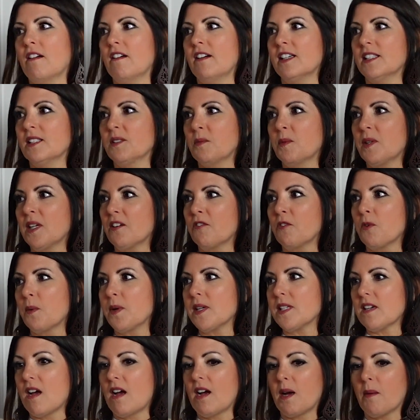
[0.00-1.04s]
on whenever
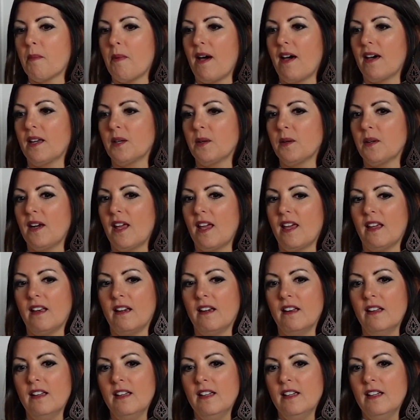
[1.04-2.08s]
we talk about and
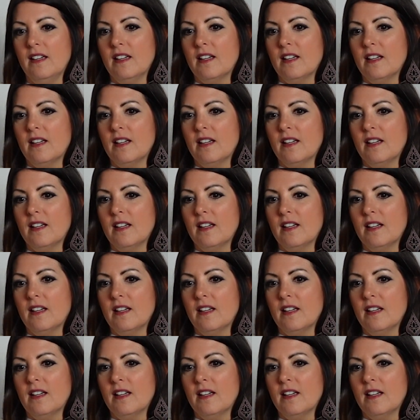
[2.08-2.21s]
and